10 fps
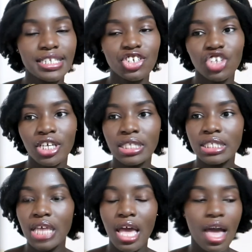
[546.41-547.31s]

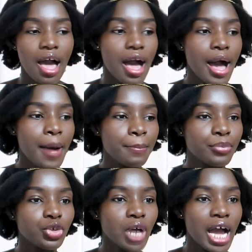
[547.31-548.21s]
niches,
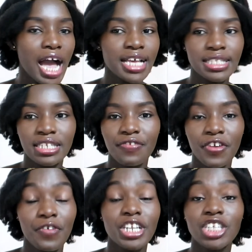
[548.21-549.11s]
has
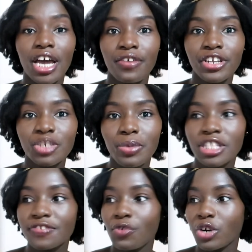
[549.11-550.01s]
different furniture
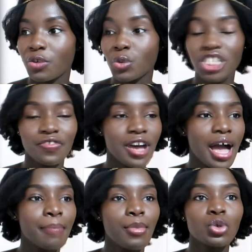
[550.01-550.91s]
arrangements for whichever
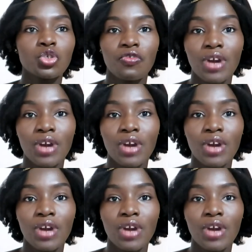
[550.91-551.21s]
amount of